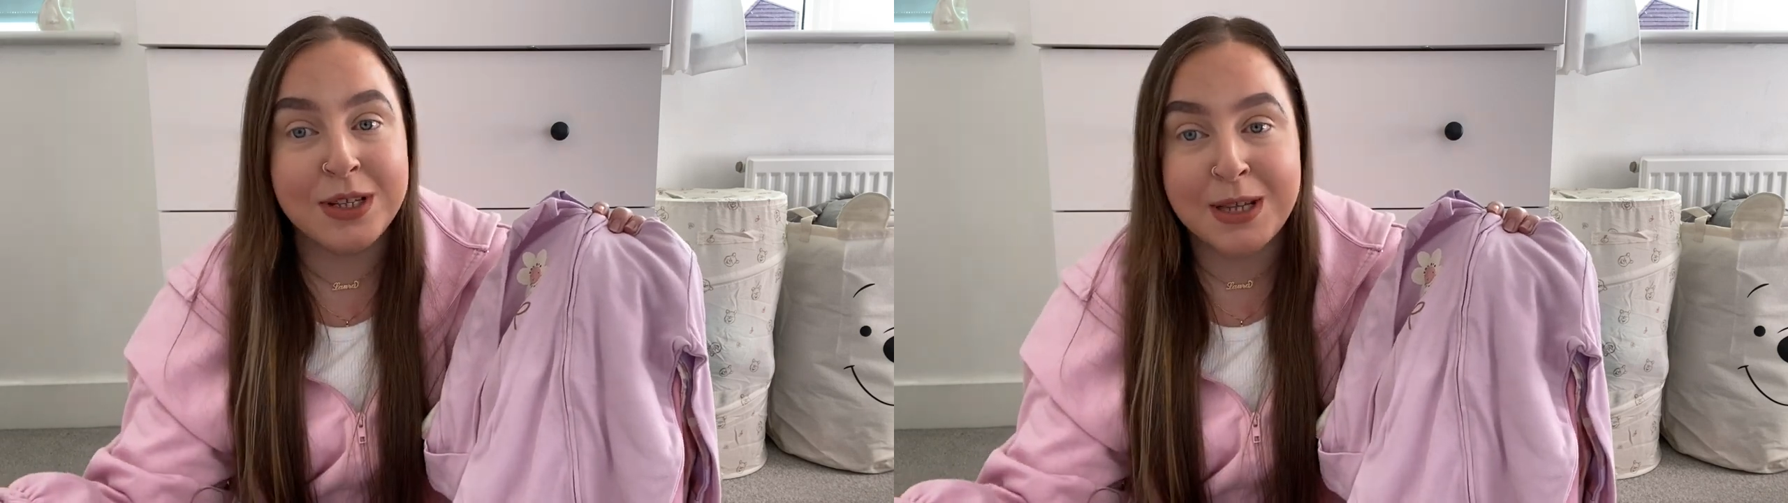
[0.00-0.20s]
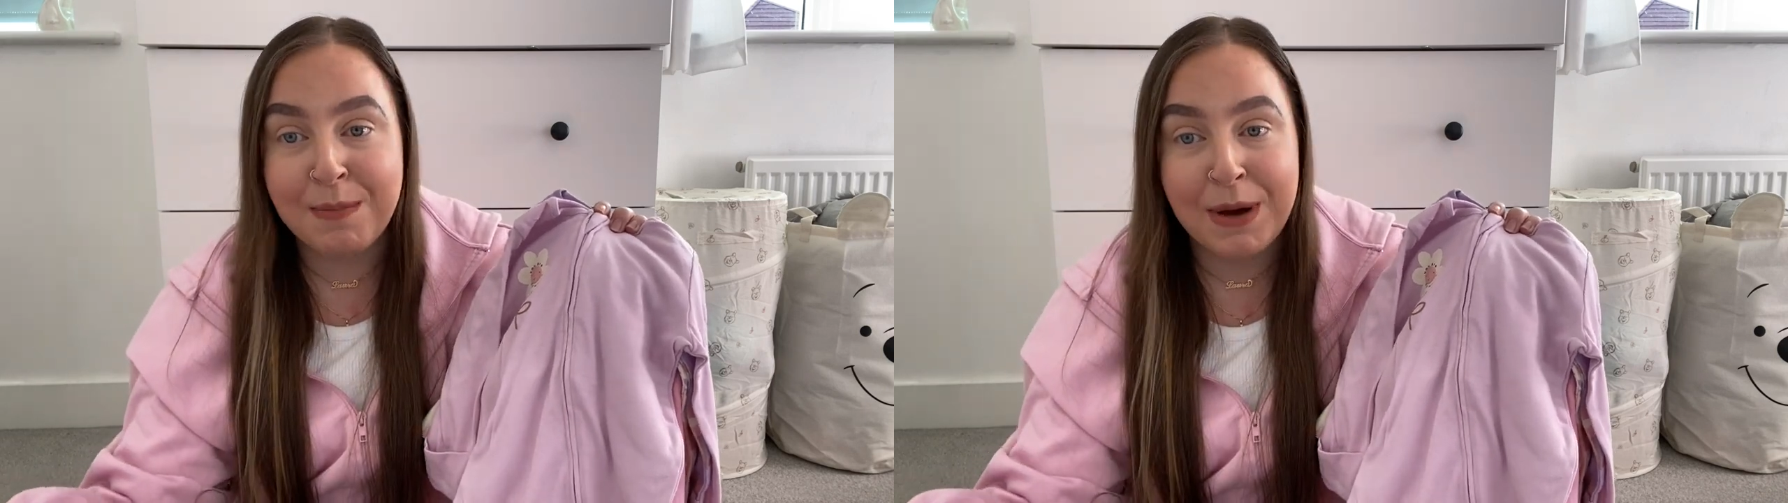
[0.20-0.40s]

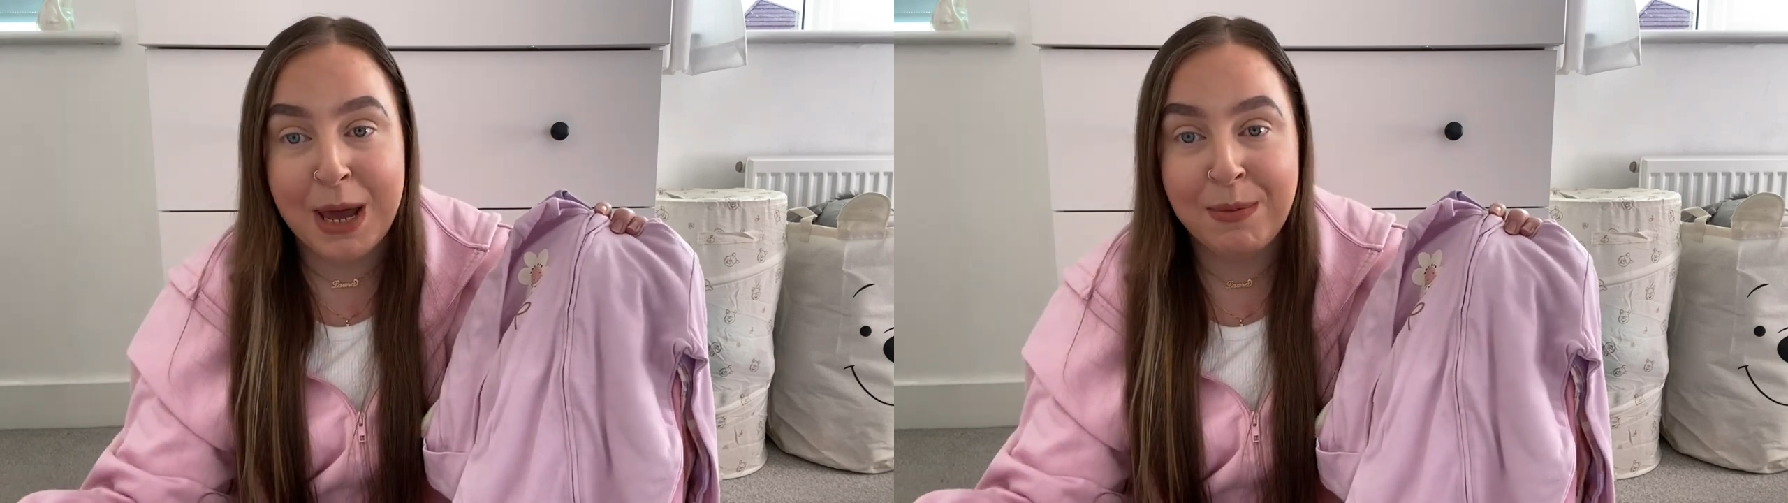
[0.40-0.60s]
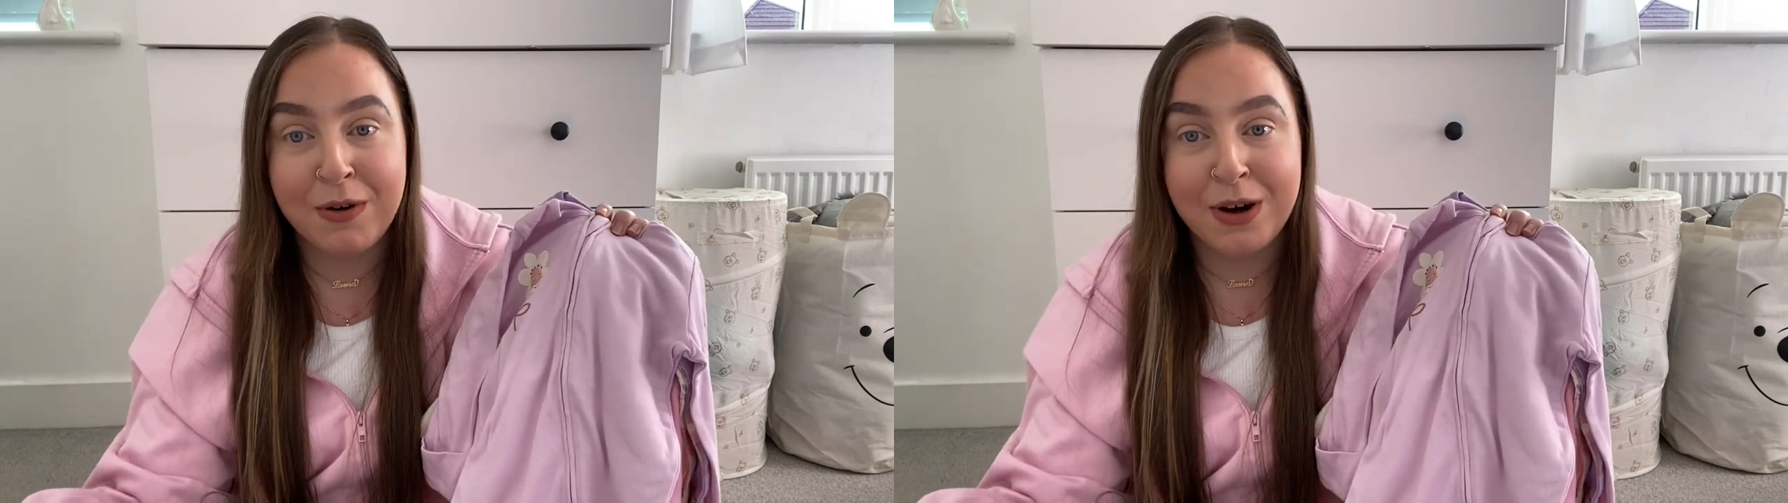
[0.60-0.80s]
Zip
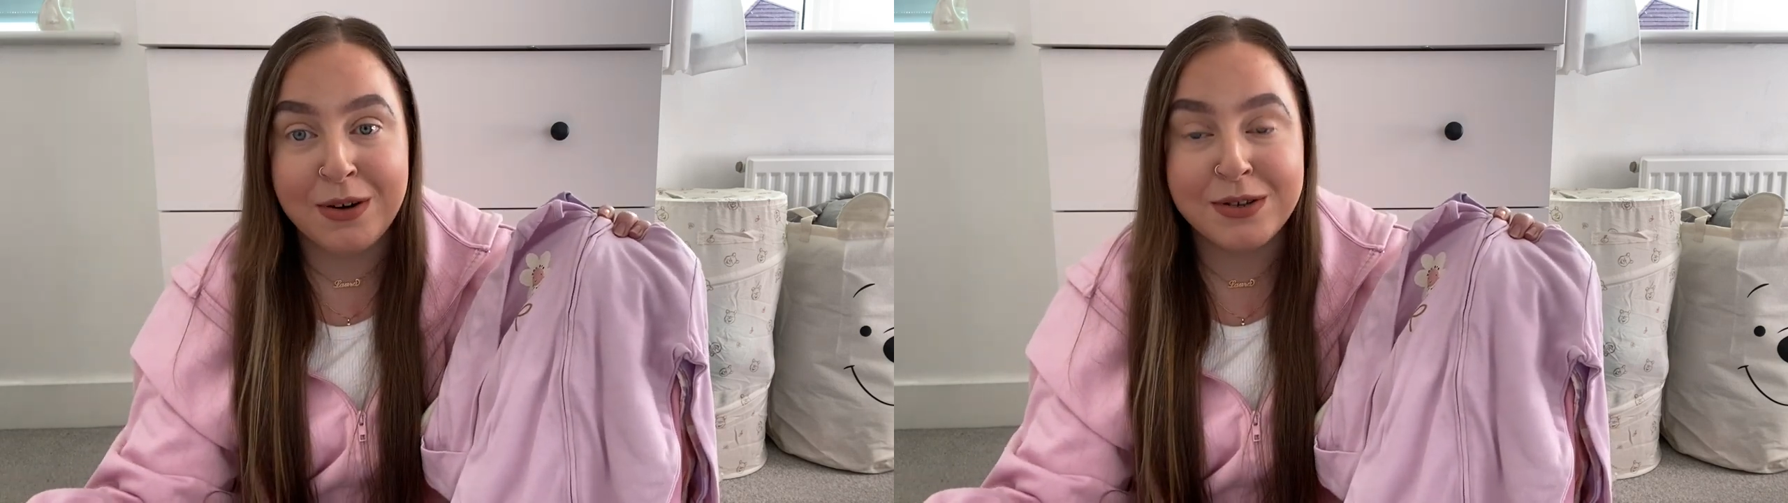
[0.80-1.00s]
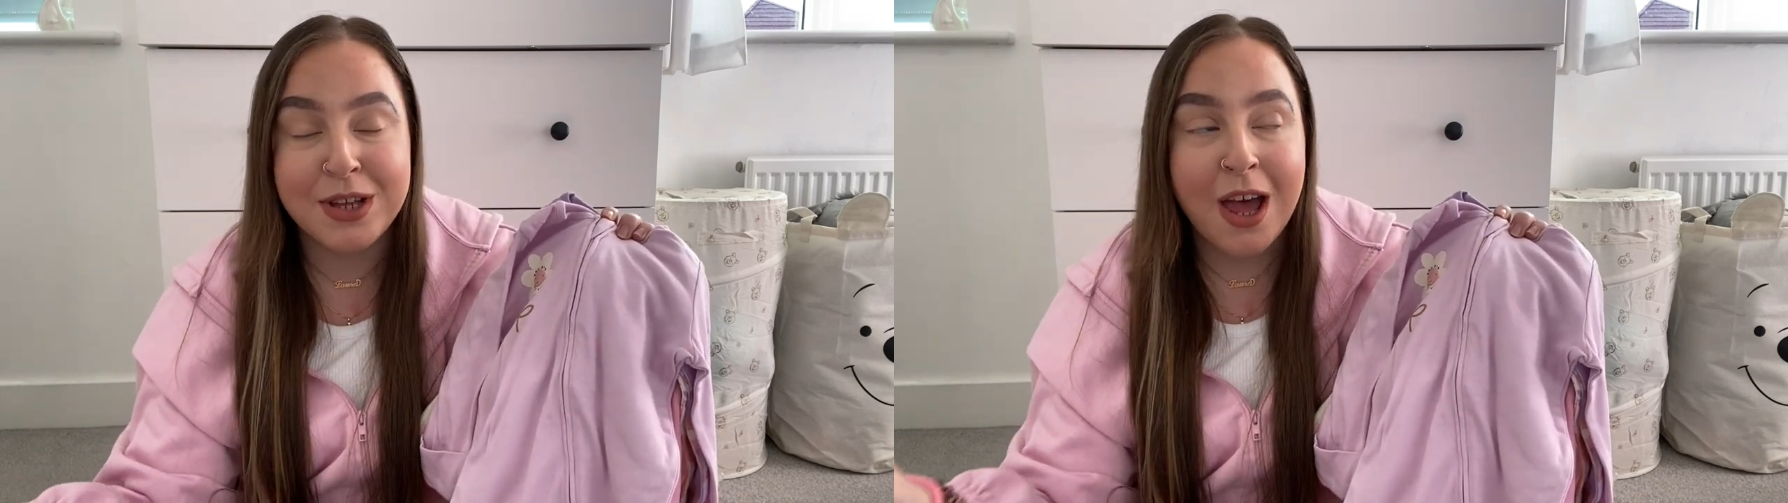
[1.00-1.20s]
Baby
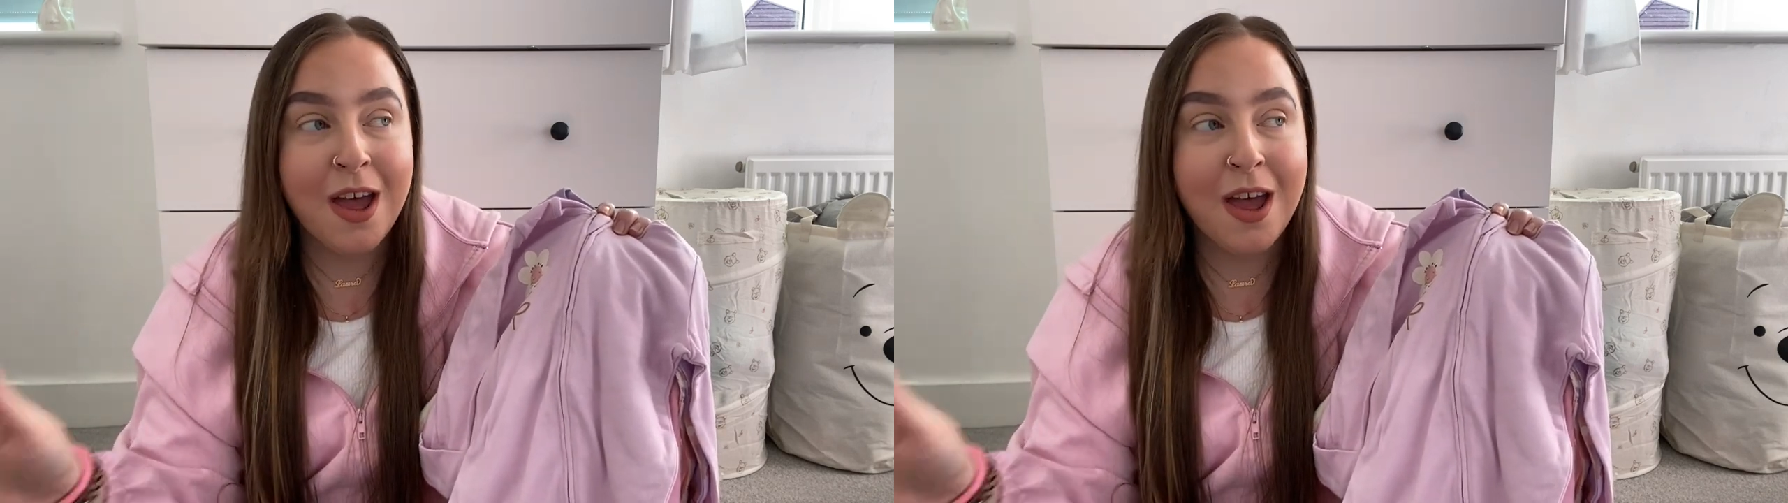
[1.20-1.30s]
Girls.